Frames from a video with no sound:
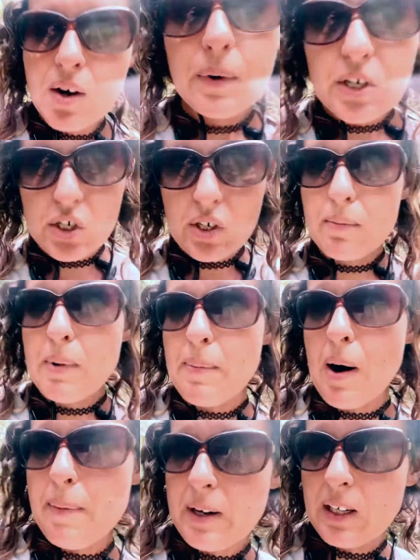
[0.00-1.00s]
we should be
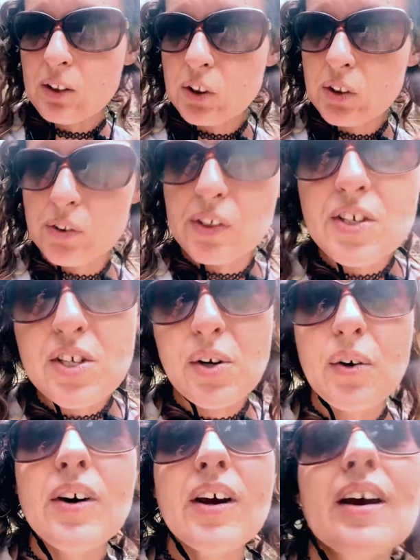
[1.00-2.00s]
popping out children
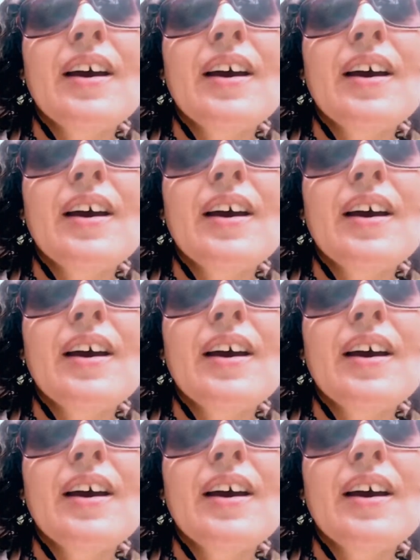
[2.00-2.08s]
soon.